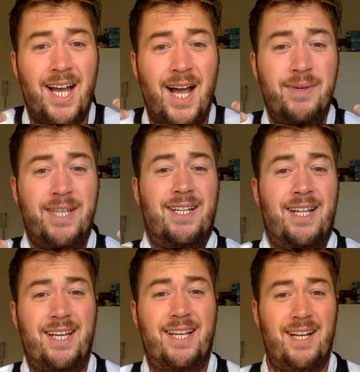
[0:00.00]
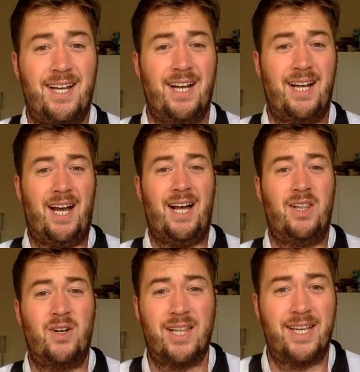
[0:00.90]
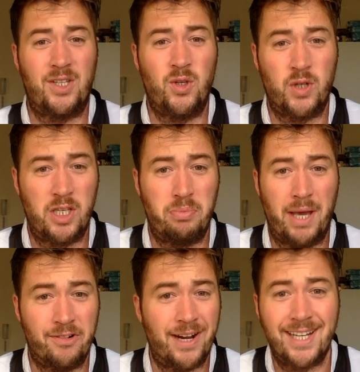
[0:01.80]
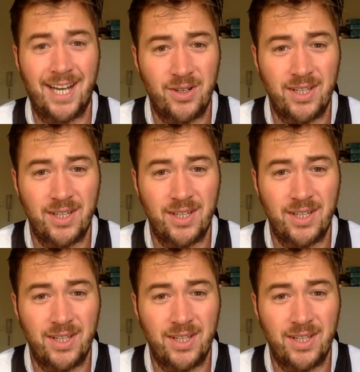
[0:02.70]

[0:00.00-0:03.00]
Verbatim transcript: I mean, like, I look like Yogi Bear right now.